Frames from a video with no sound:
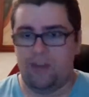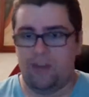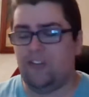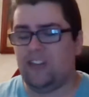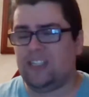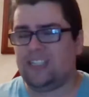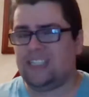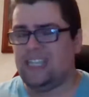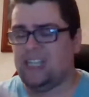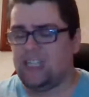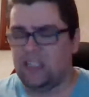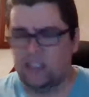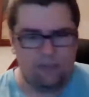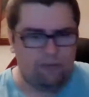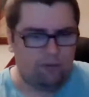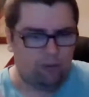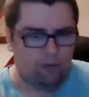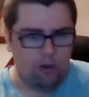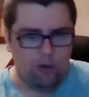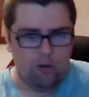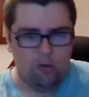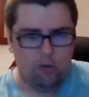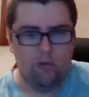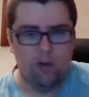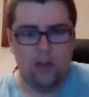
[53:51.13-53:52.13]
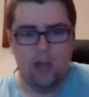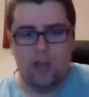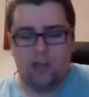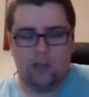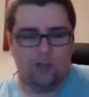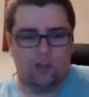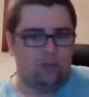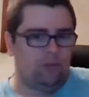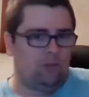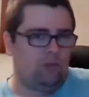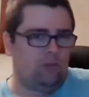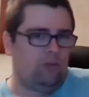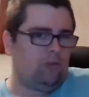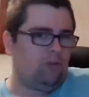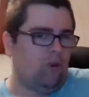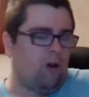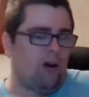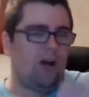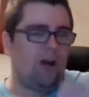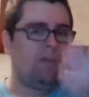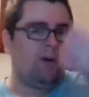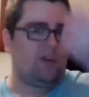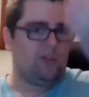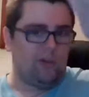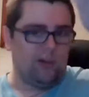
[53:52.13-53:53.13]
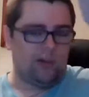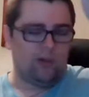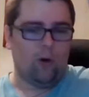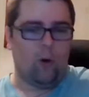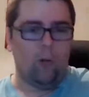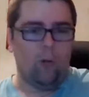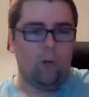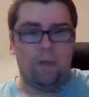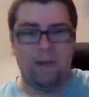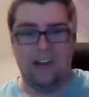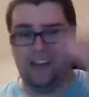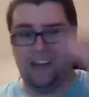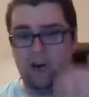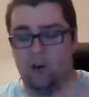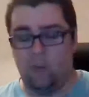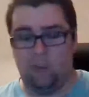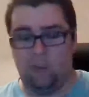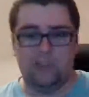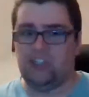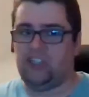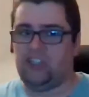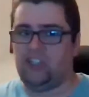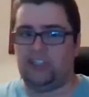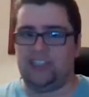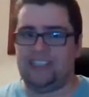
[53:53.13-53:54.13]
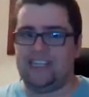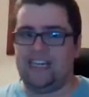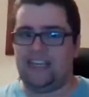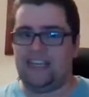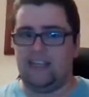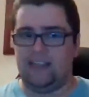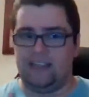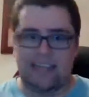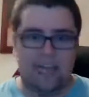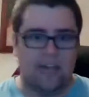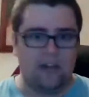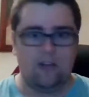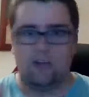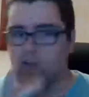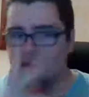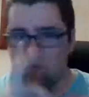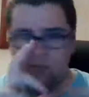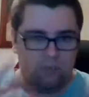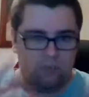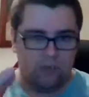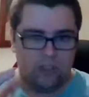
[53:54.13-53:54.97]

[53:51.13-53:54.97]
If it's easy for you to, to talk about what opening opposition said and then